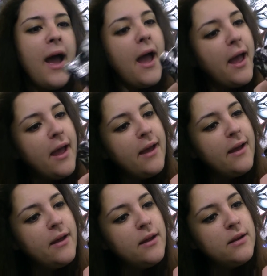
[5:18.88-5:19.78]

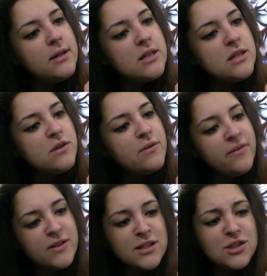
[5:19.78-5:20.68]
and there's no
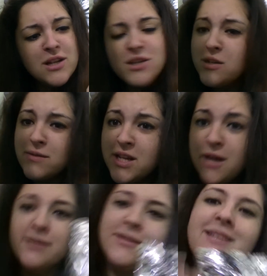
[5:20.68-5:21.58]
refunds, exchanges, or
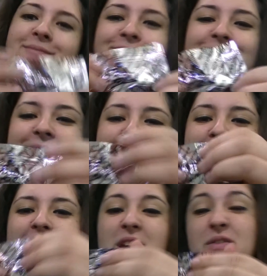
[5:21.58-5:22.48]
returns,
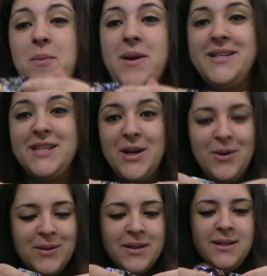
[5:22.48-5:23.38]
if you wanted to know.
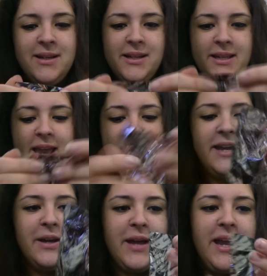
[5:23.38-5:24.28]
Okay,
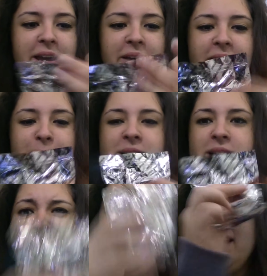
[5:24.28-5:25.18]
I'm
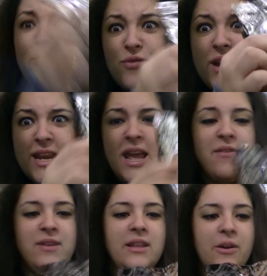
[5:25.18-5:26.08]
excited. They're really
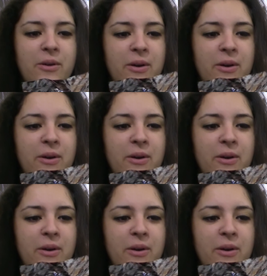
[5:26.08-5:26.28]
heavy, though.